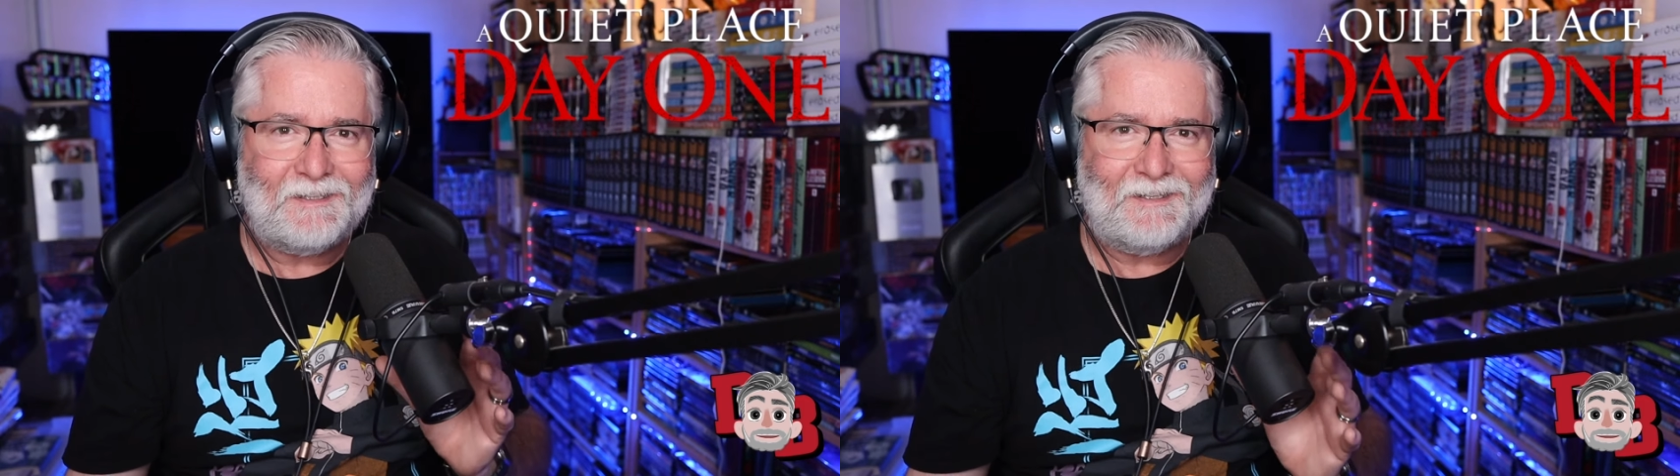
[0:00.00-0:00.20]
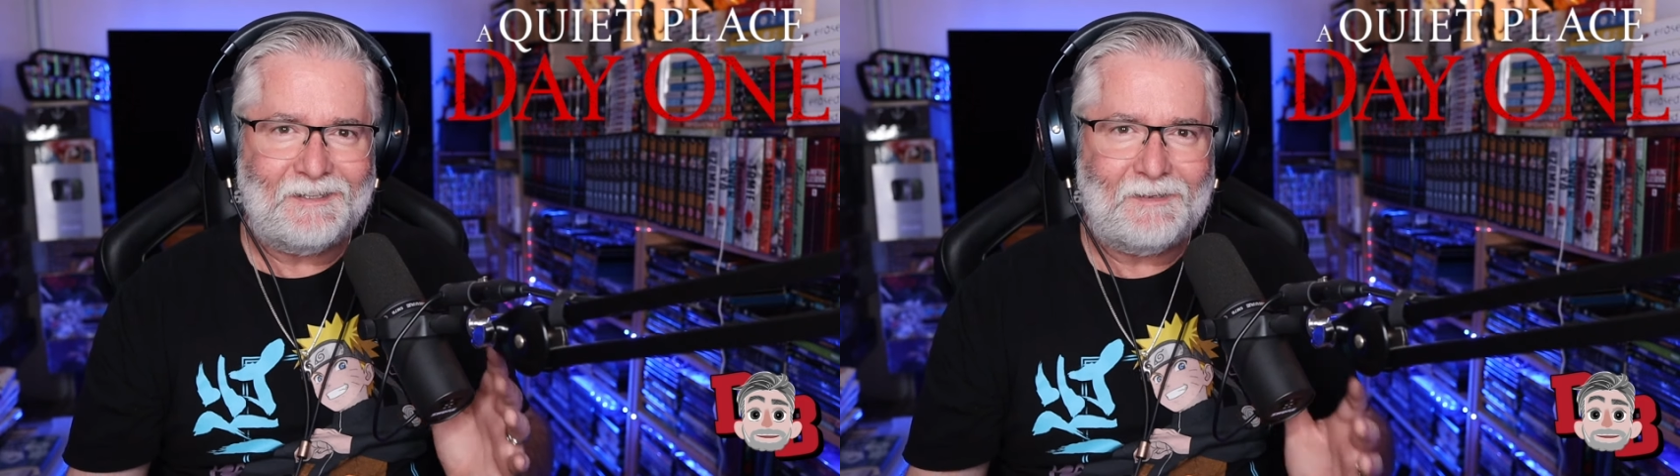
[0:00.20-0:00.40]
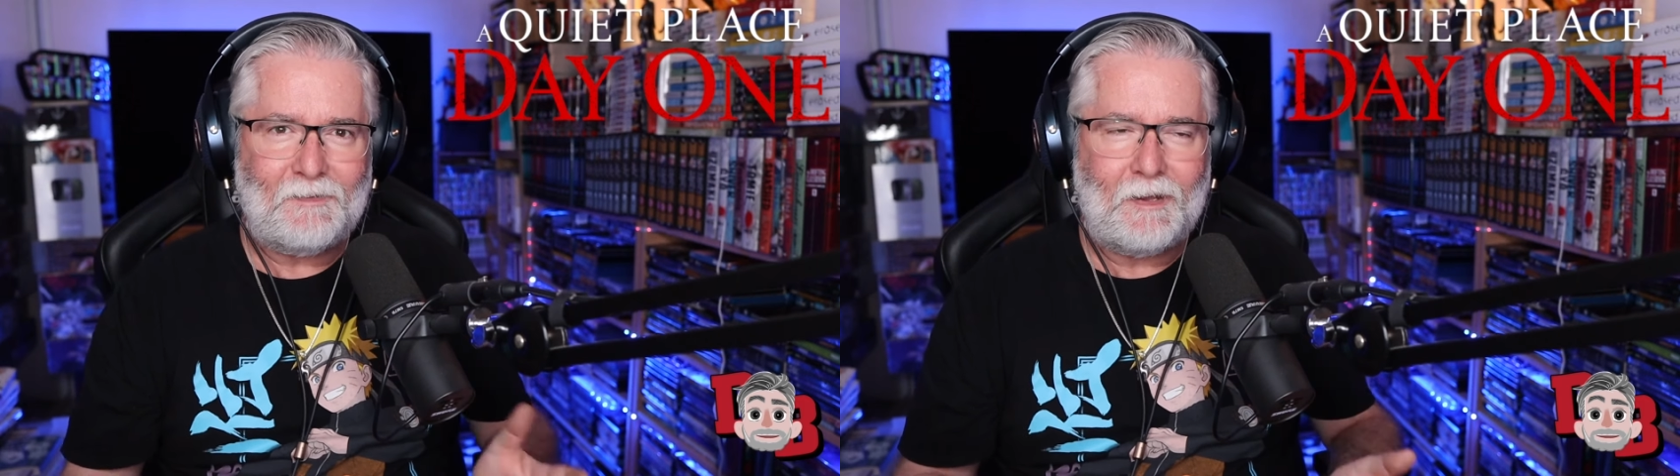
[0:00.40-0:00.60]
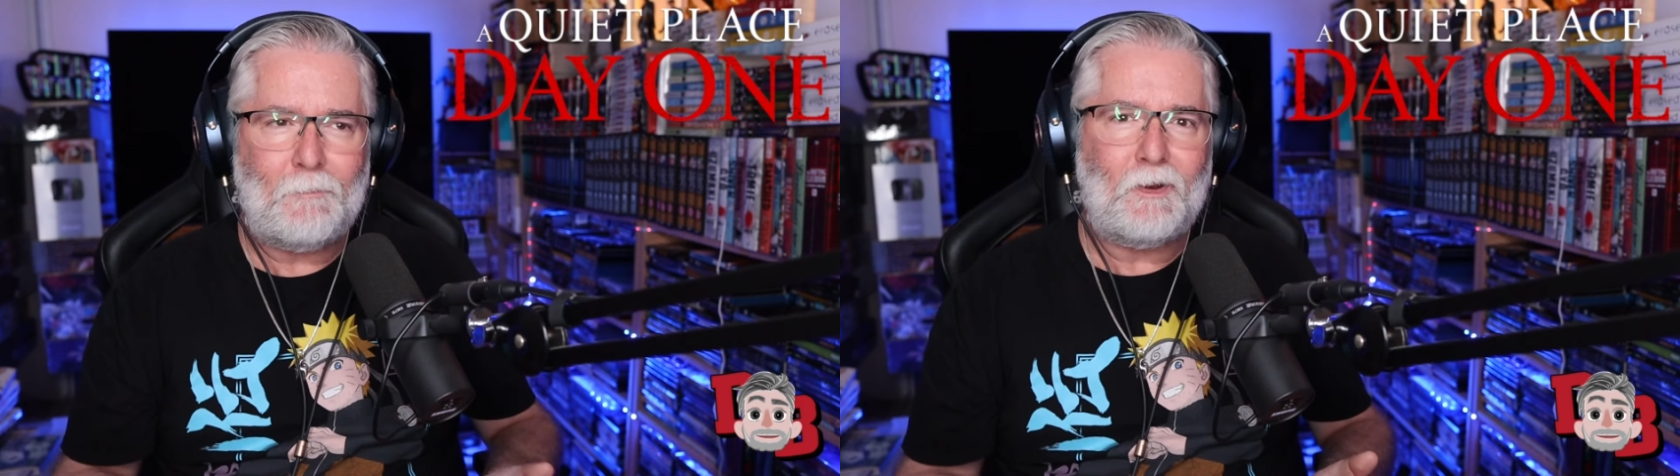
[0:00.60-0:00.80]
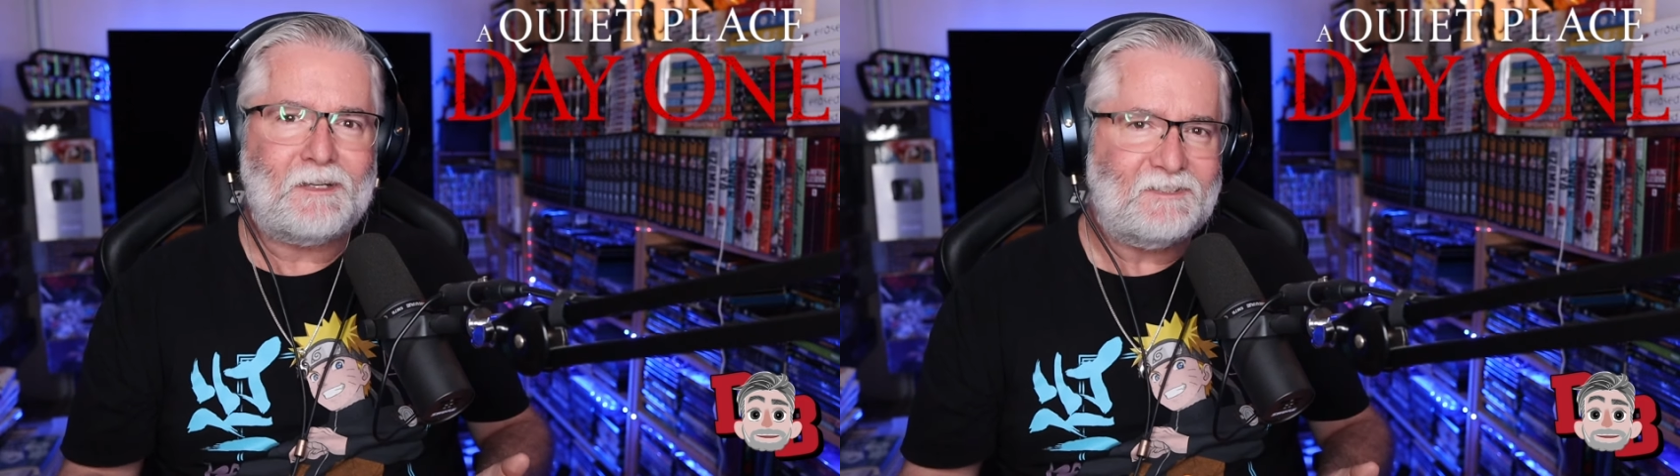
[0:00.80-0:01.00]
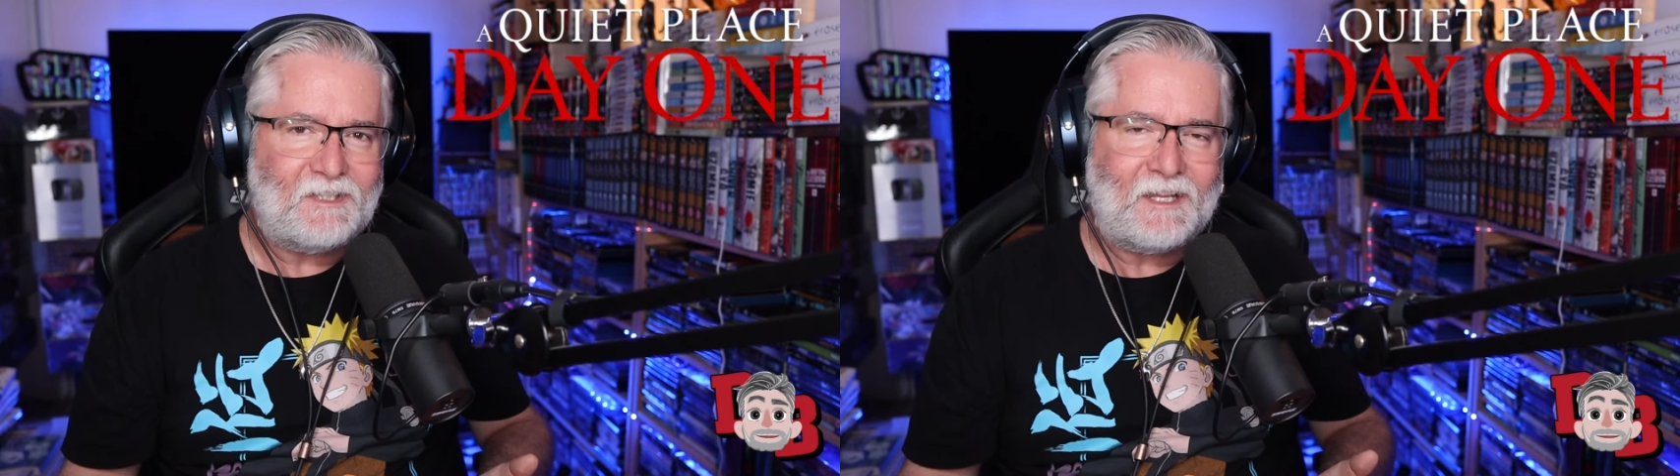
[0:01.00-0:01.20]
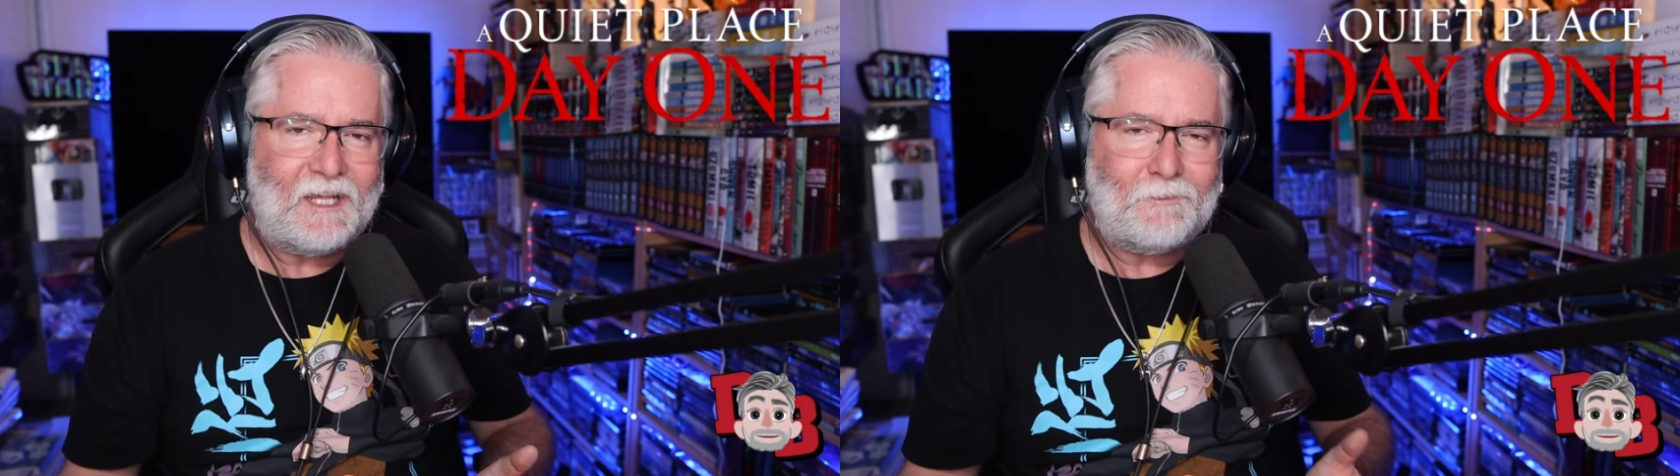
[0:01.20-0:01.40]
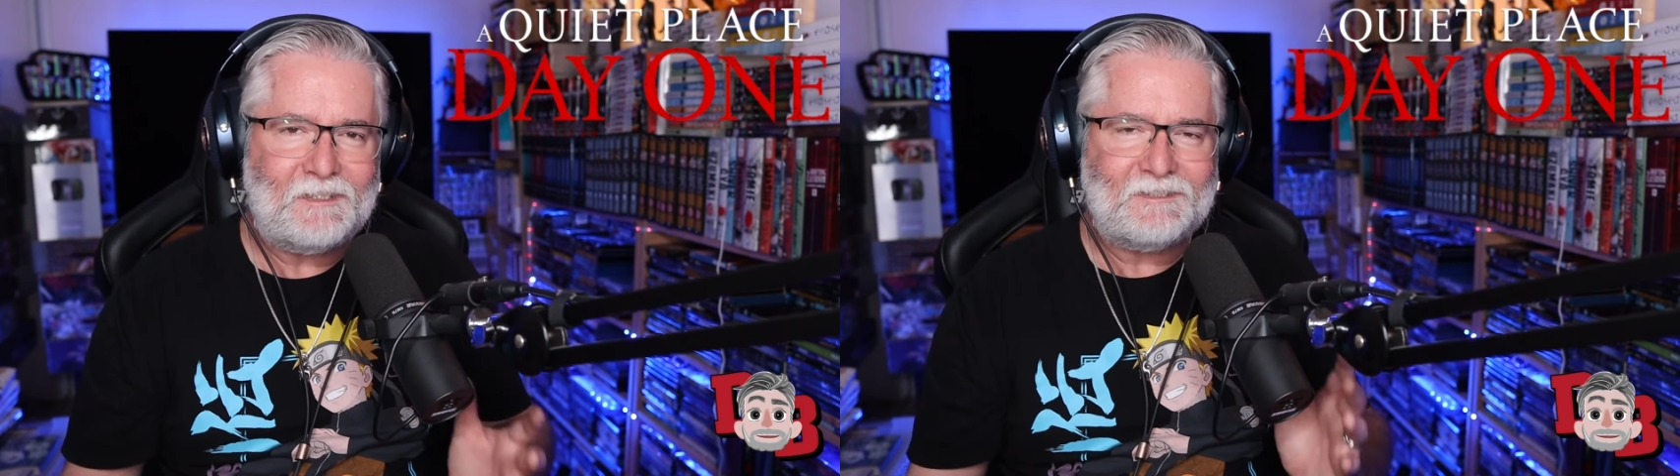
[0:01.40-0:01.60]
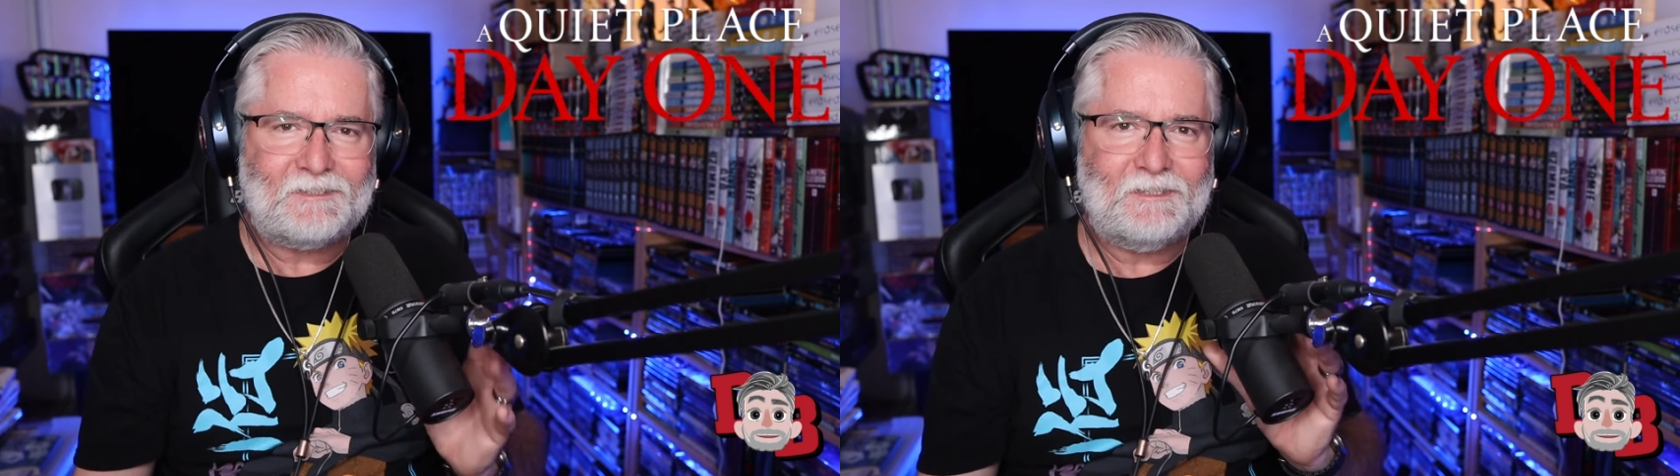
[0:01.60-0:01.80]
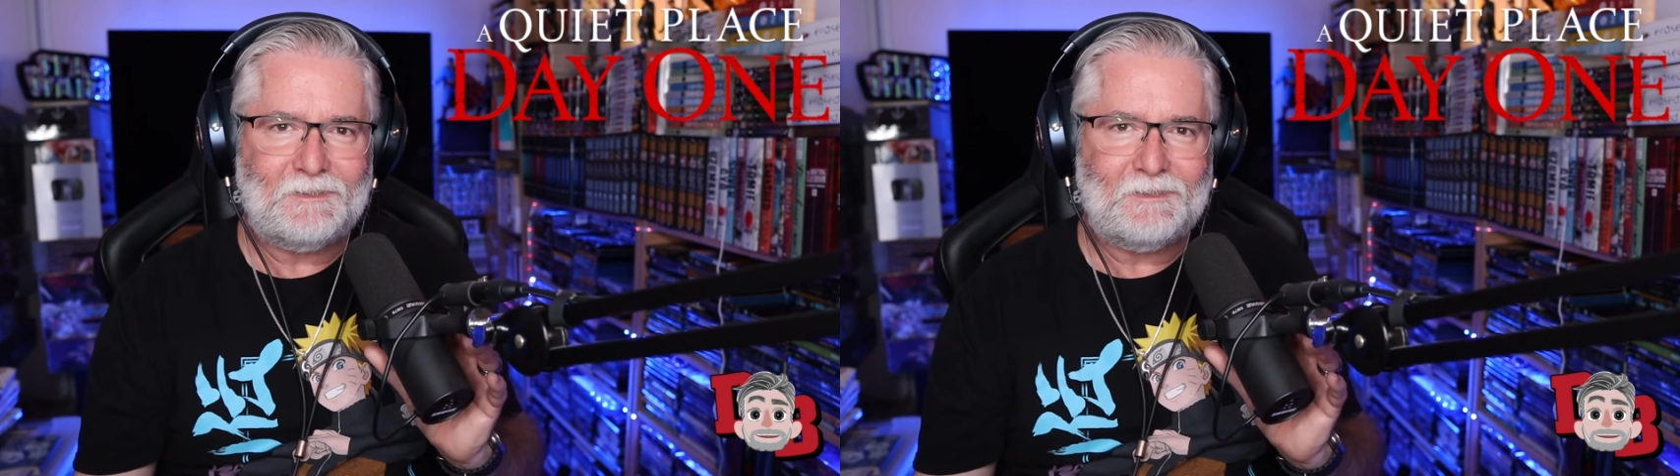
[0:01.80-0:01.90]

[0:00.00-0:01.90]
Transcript: uh, American Sign Language,